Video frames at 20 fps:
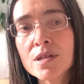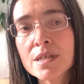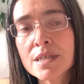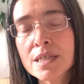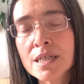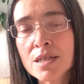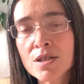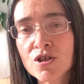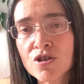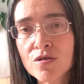
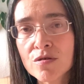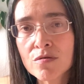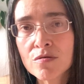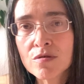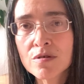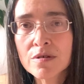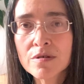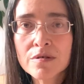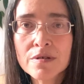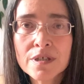essential
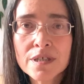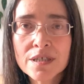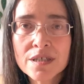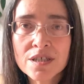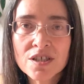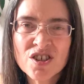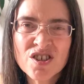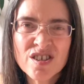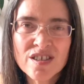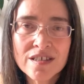oil is
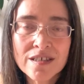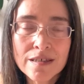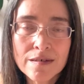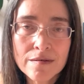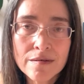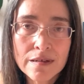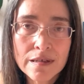just the